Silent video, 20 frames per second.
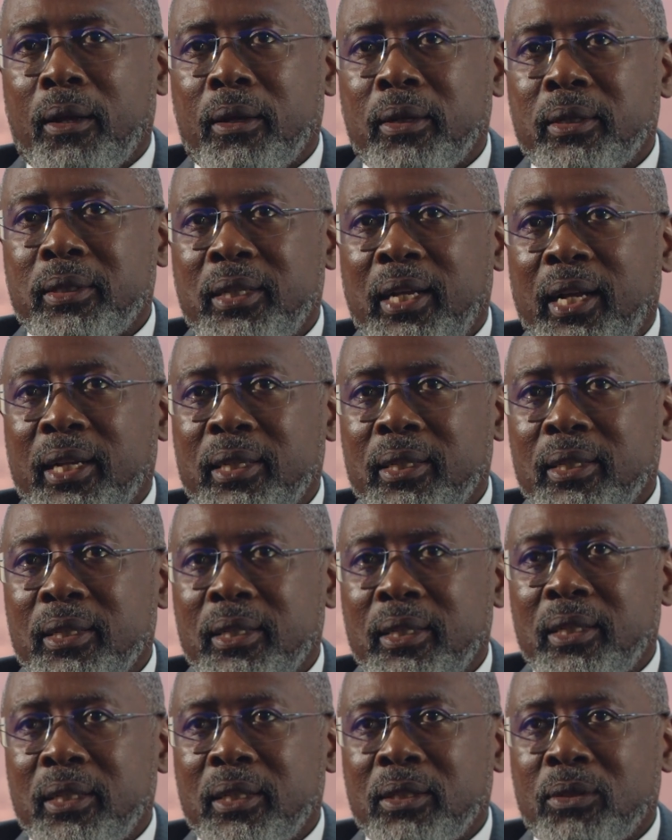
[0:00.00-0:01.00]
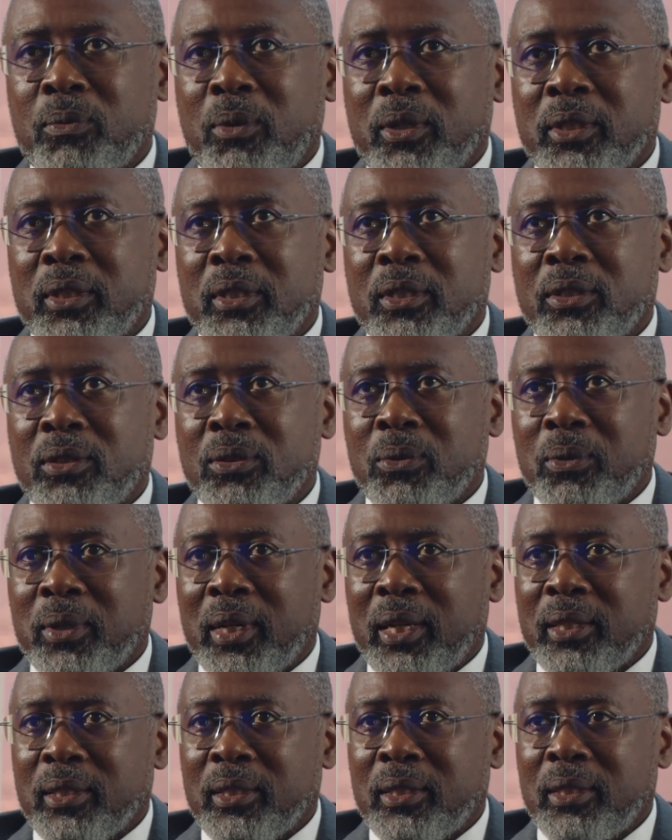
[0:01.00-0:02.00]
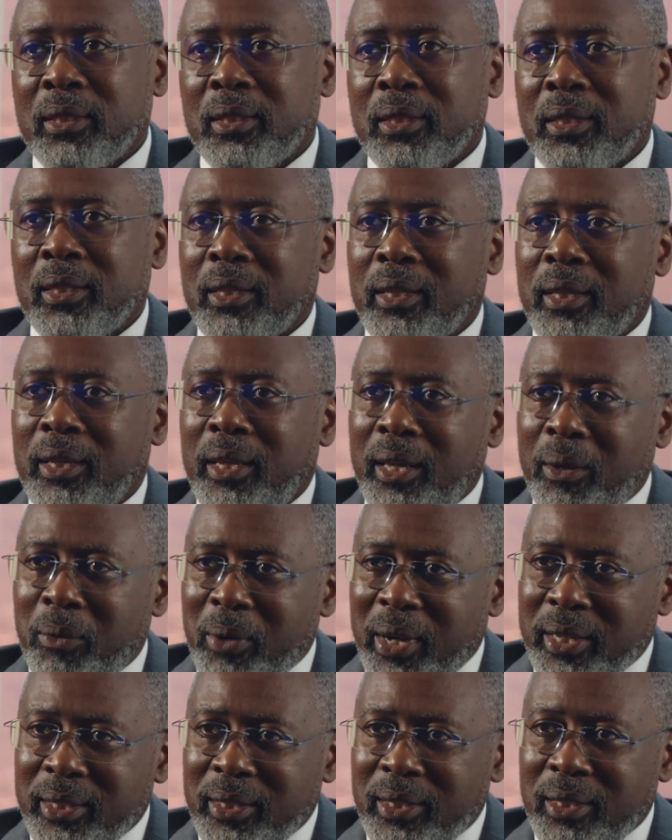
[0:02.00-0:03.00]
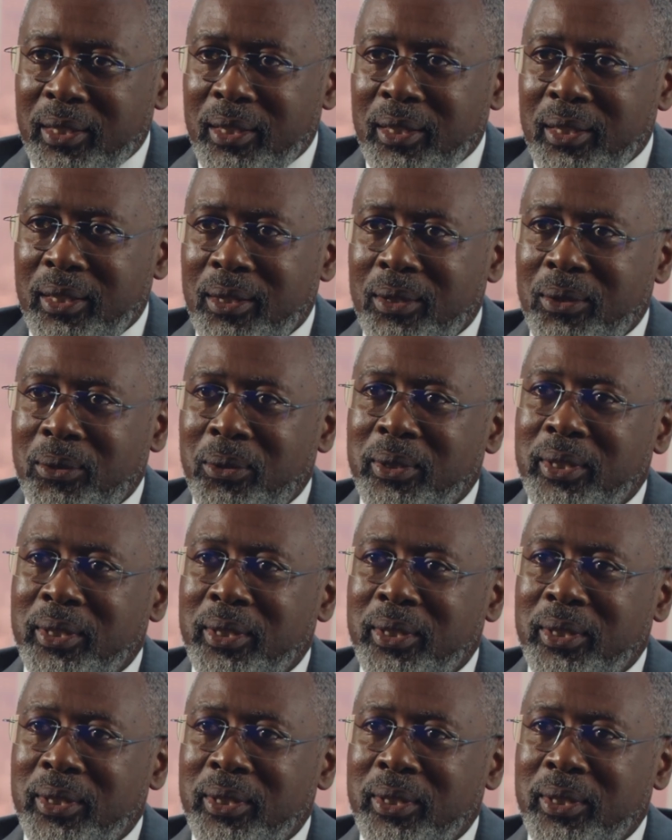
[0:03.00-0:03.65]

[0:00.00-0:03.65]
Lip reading: That is what is known as KYC or